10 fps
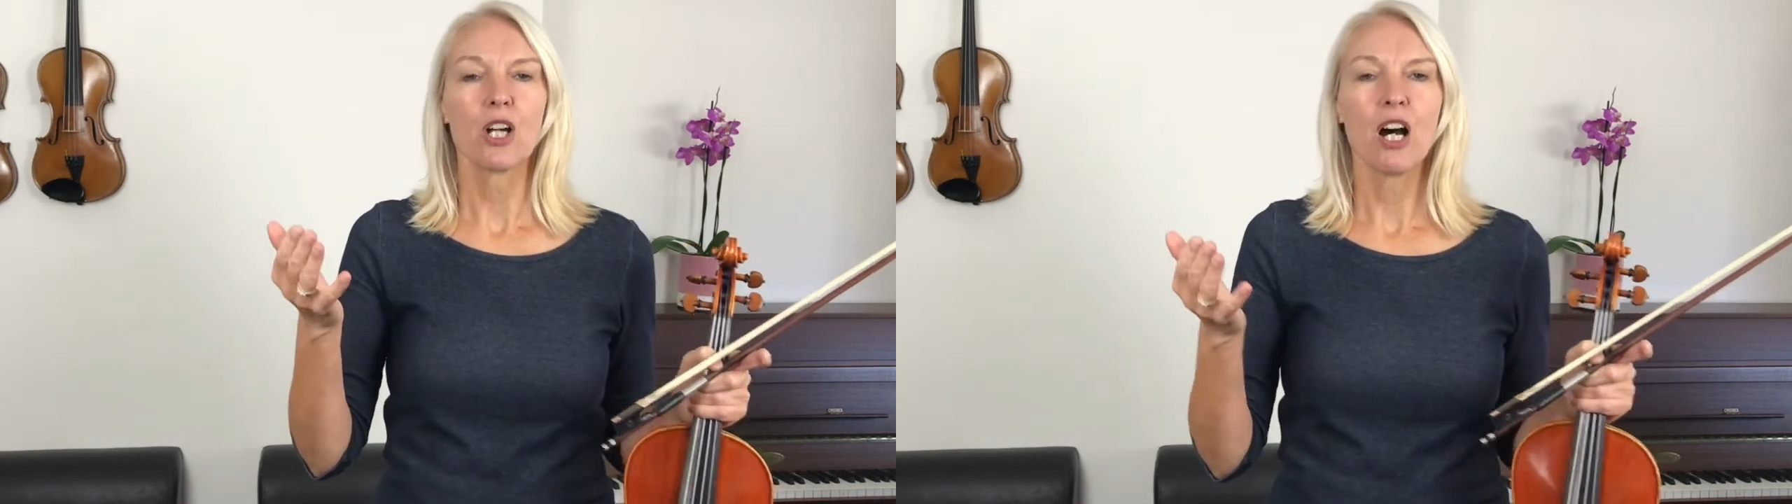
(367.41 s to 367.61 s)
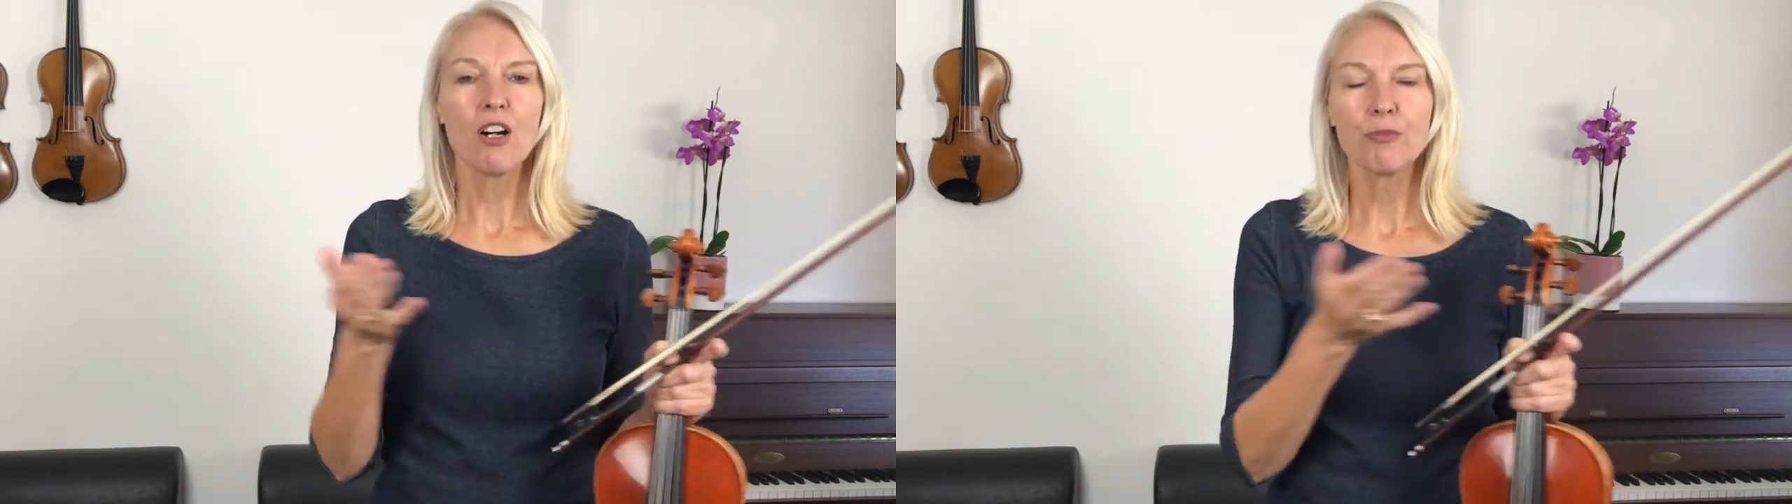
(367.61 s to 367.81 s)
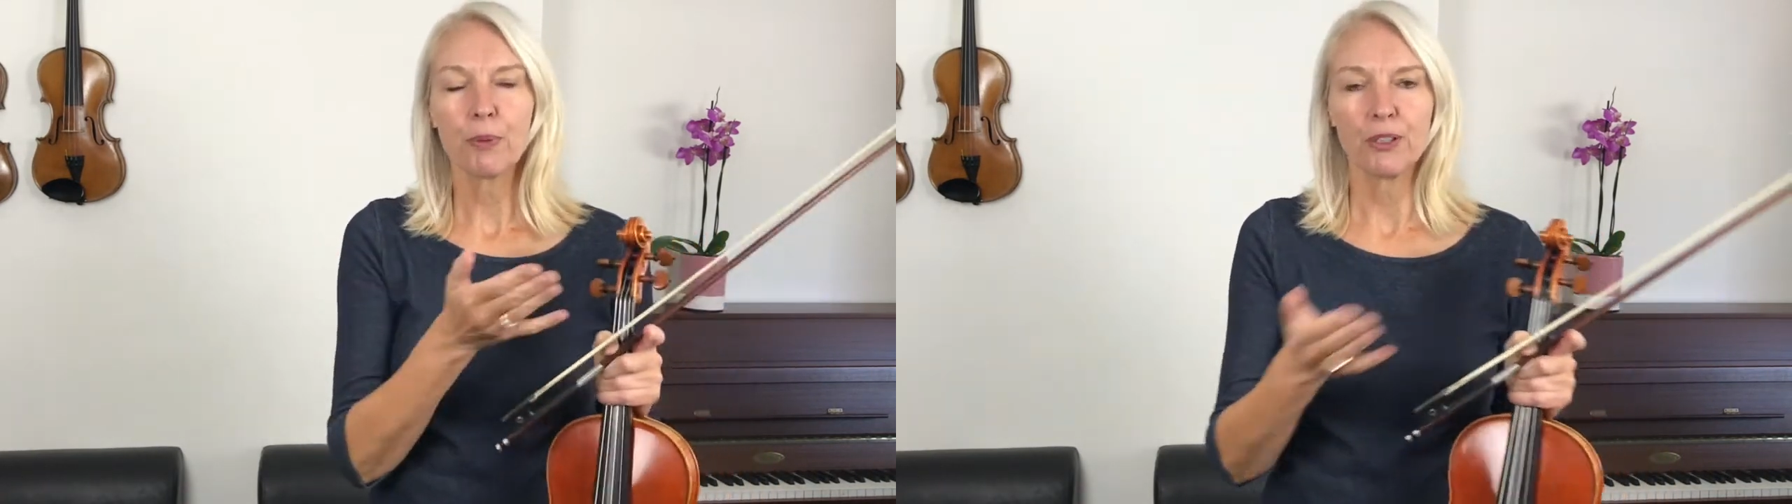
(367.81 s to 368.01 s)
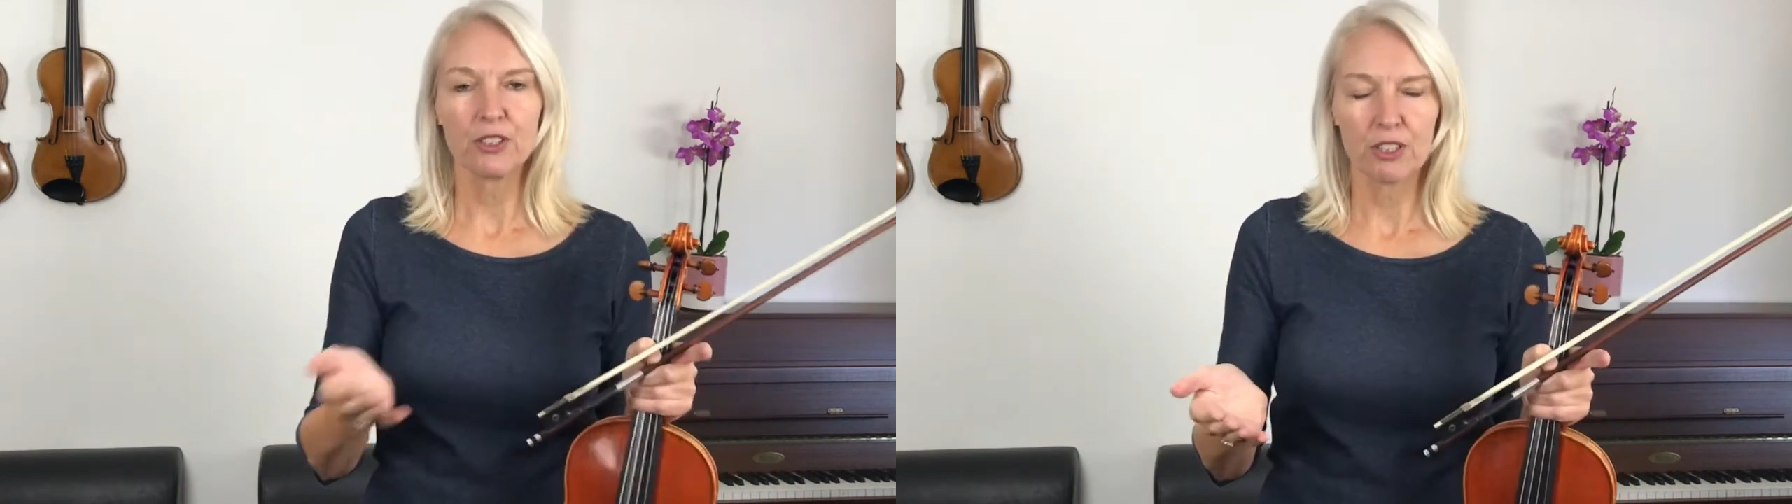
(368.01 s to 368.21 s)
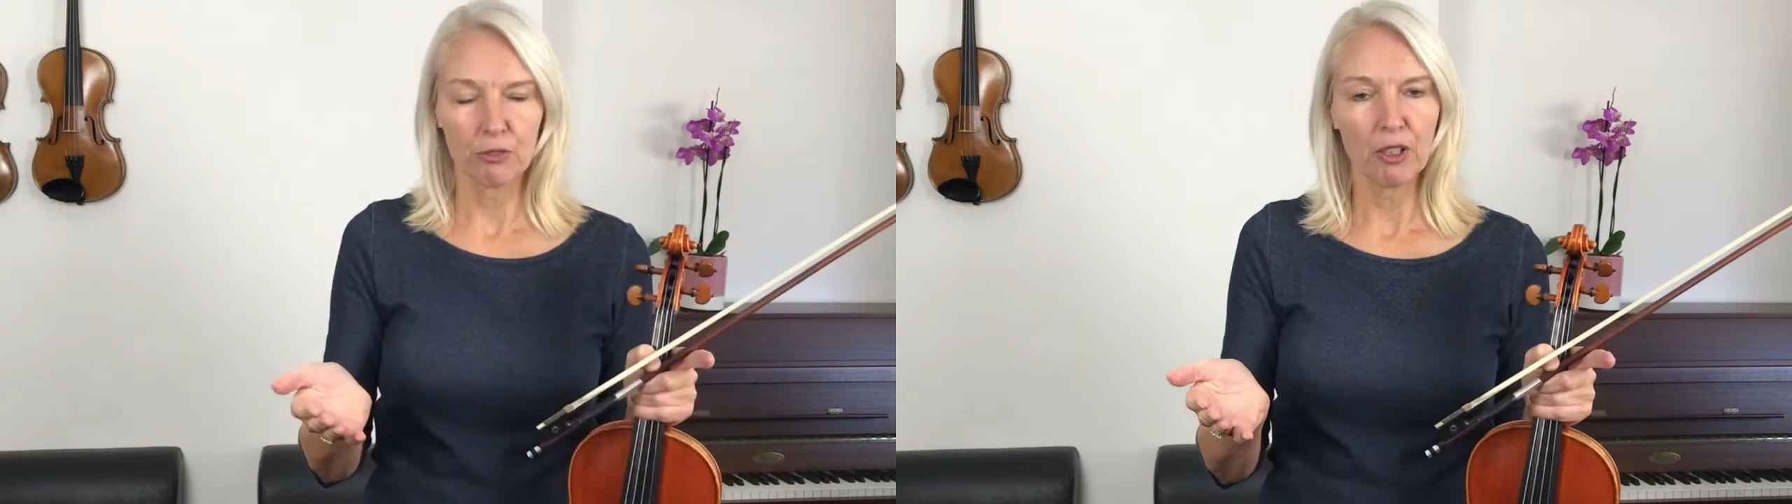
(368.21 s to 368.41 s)
half
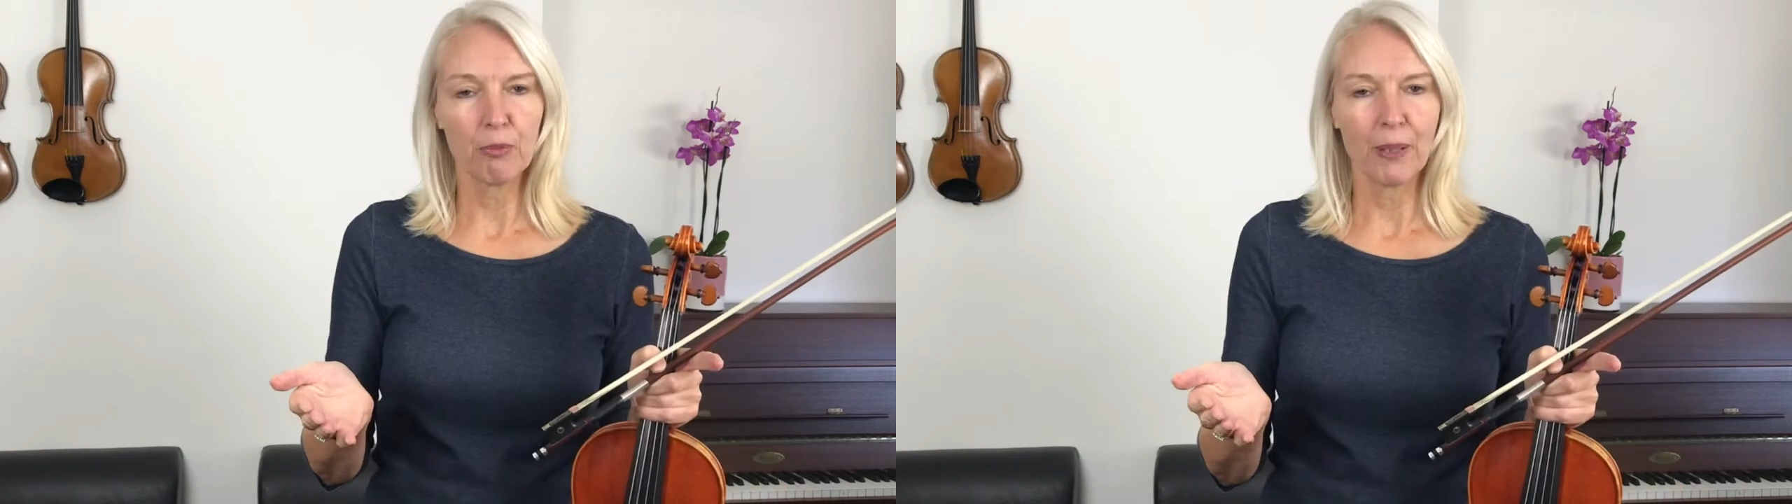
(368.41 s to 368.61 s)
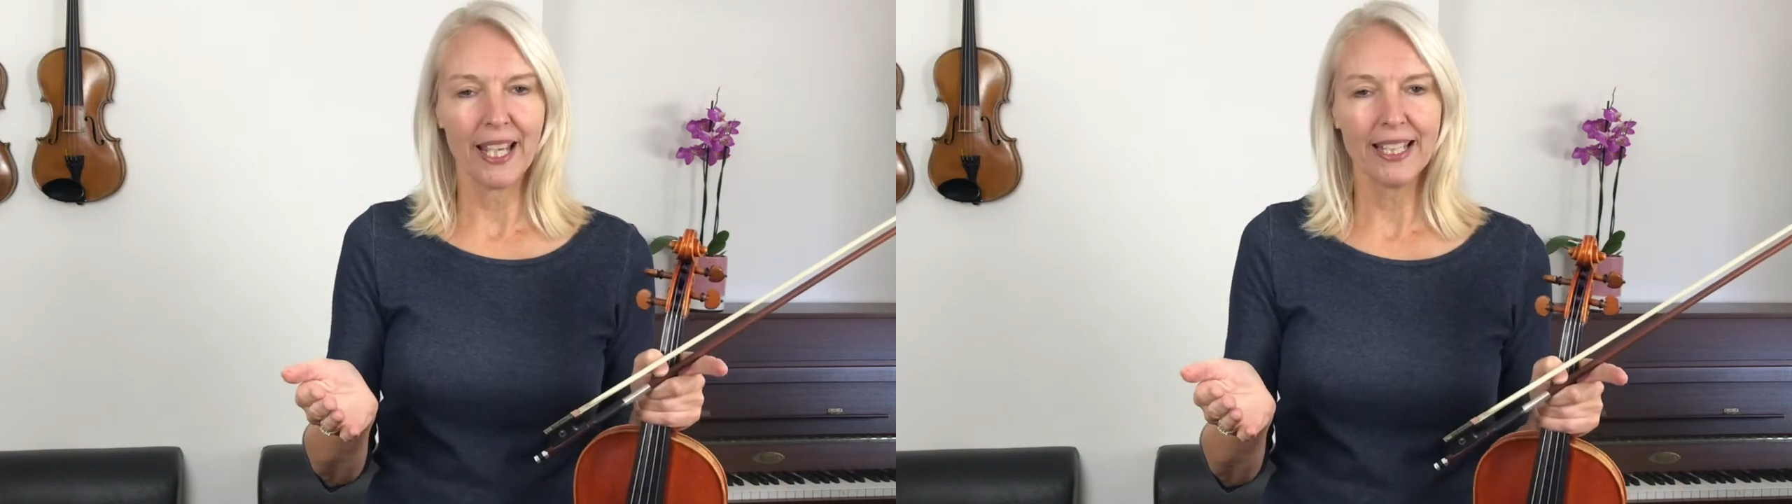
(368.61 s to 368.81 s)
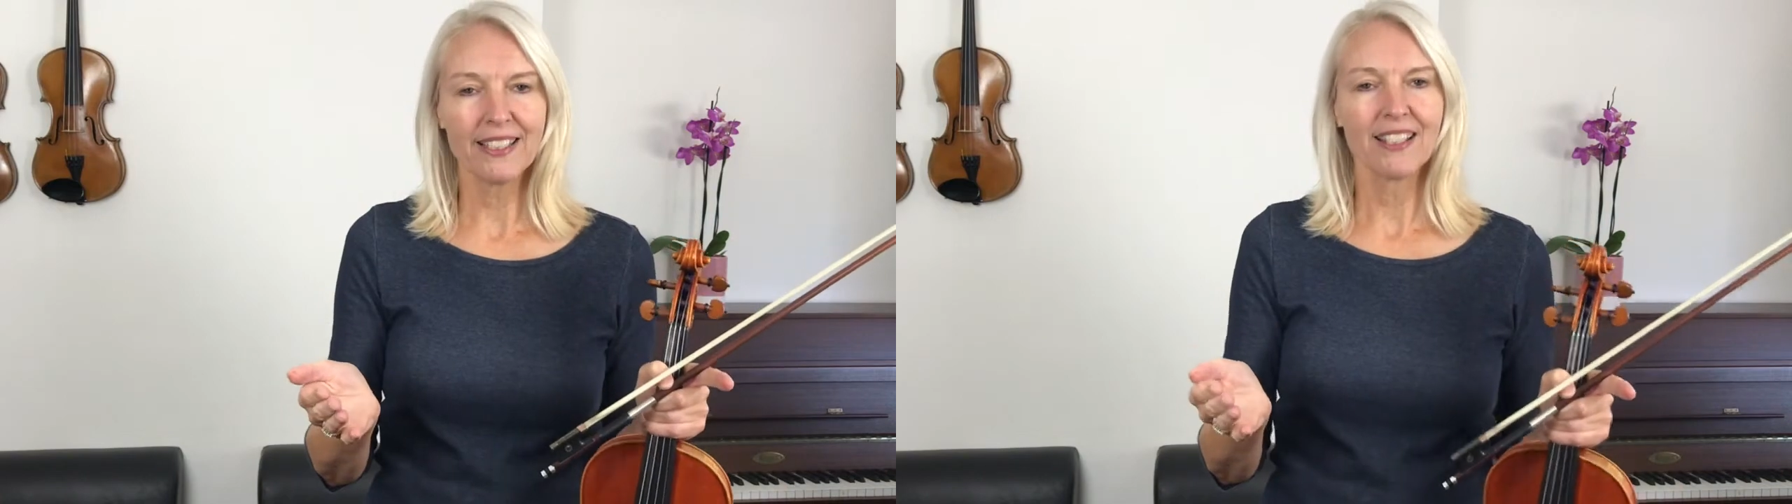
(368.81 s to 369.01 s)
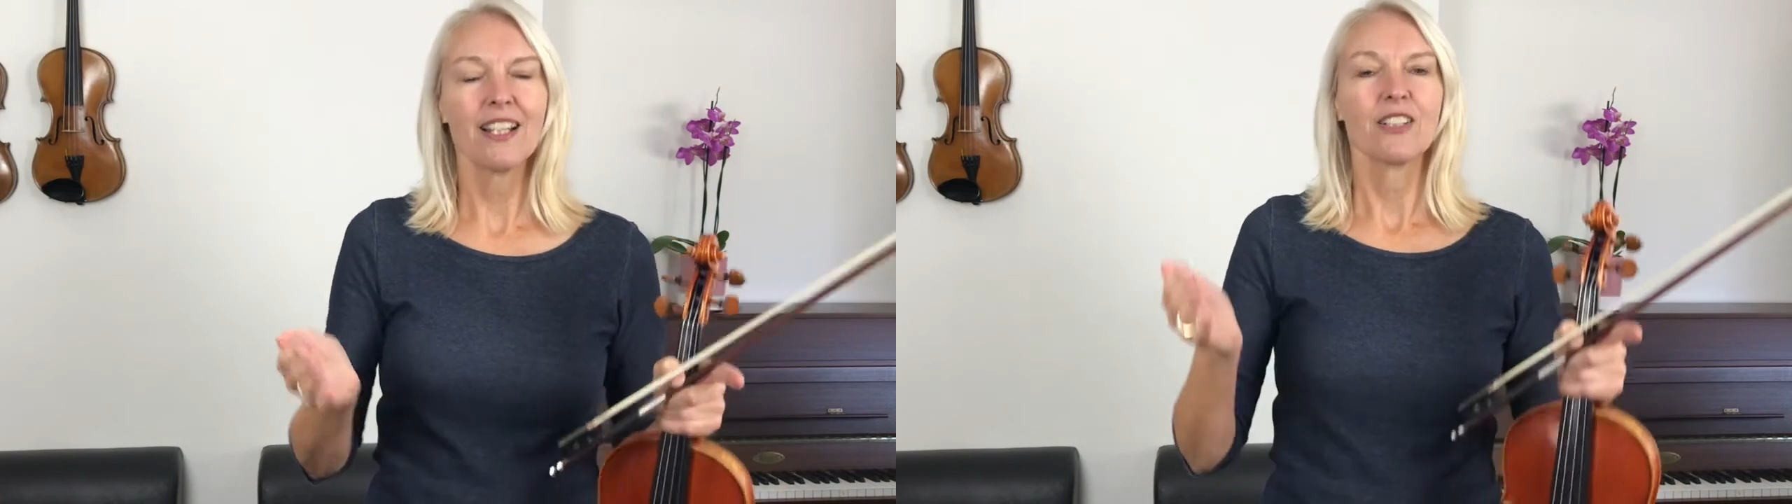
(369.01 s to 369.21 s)
bows that we've played,